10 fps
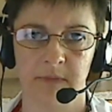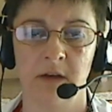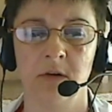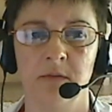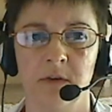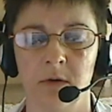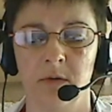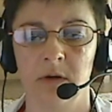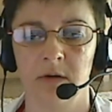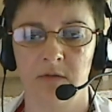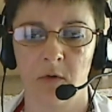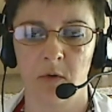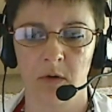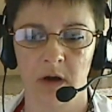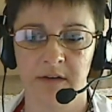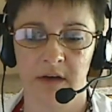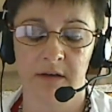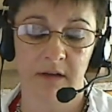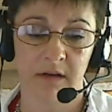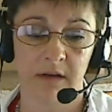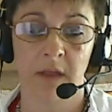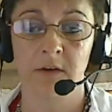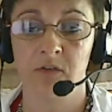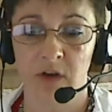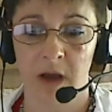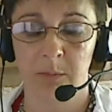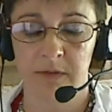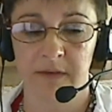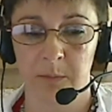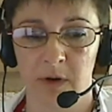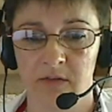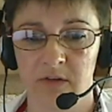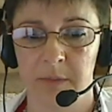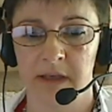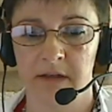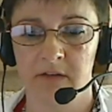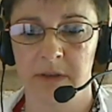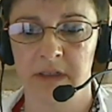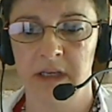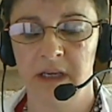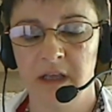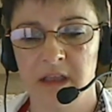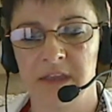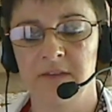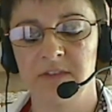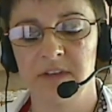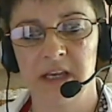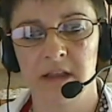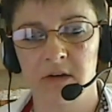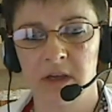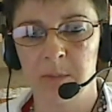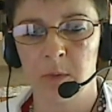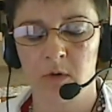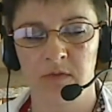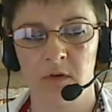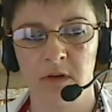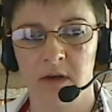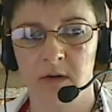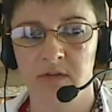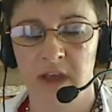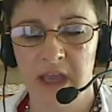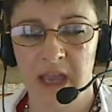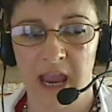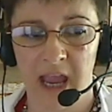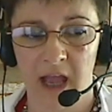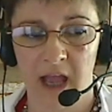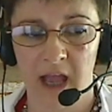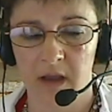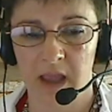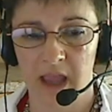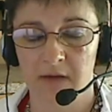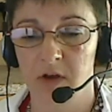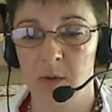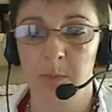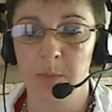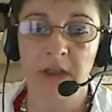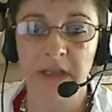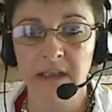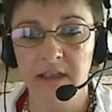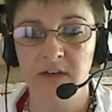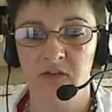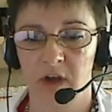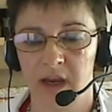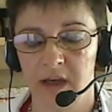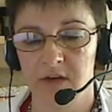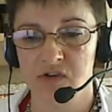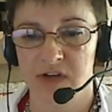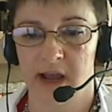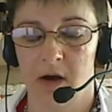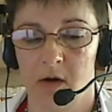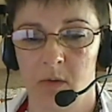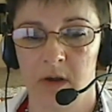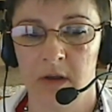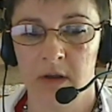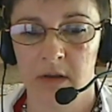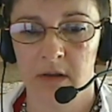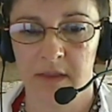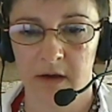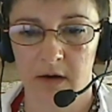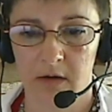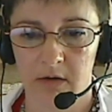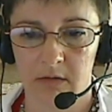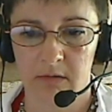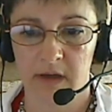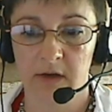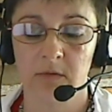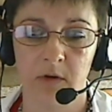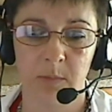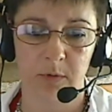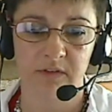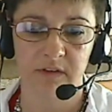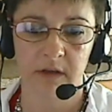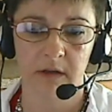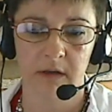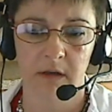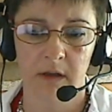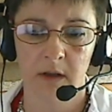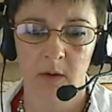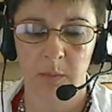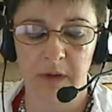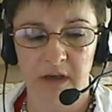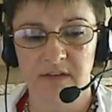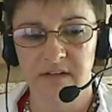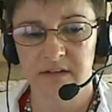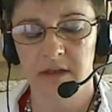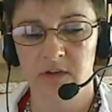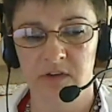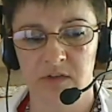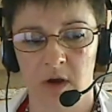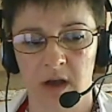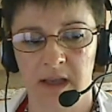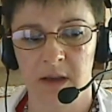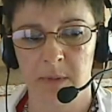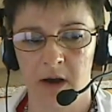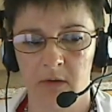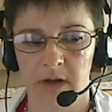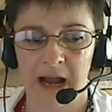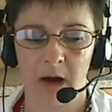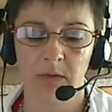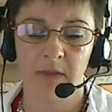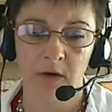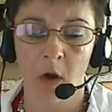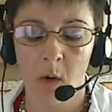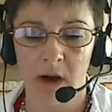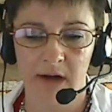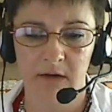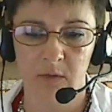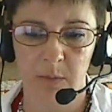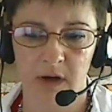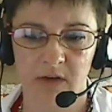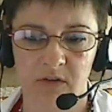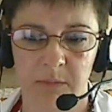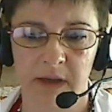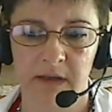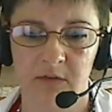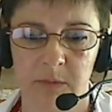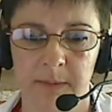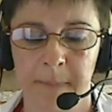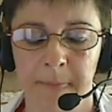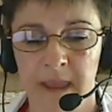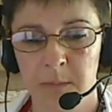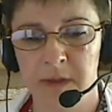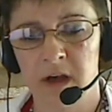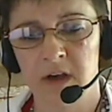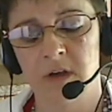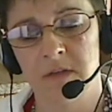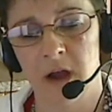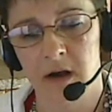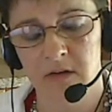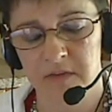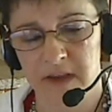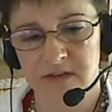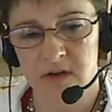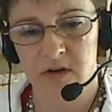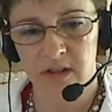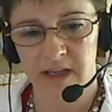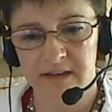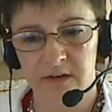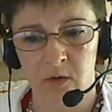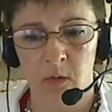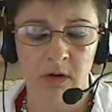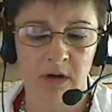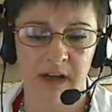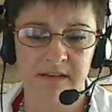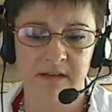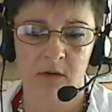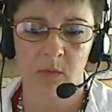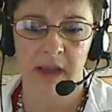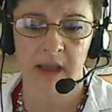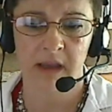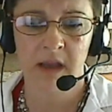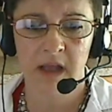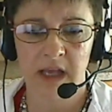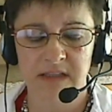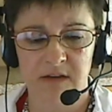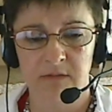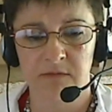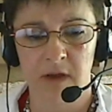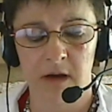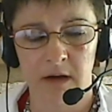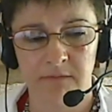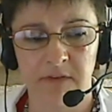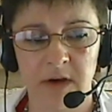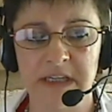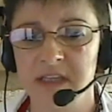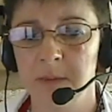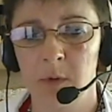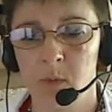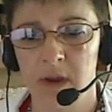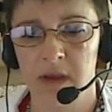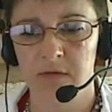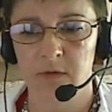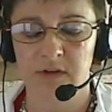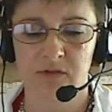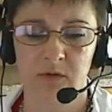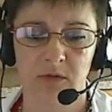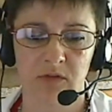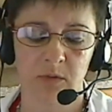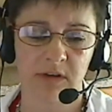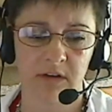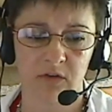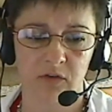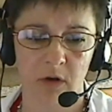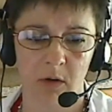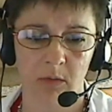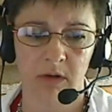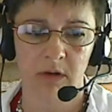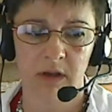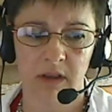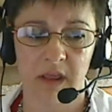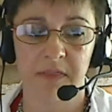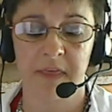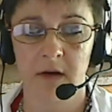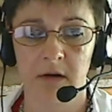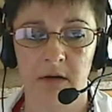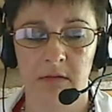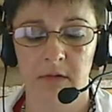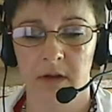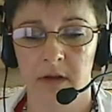interviewed for another job within project management, that they've taken their ePortfolios and have completely changed how their interview proceeded. Because instead of just talking about how they know how to do project management, because all the artifacts are collected and organized in a way, it's a very simple way for the students really to show that they're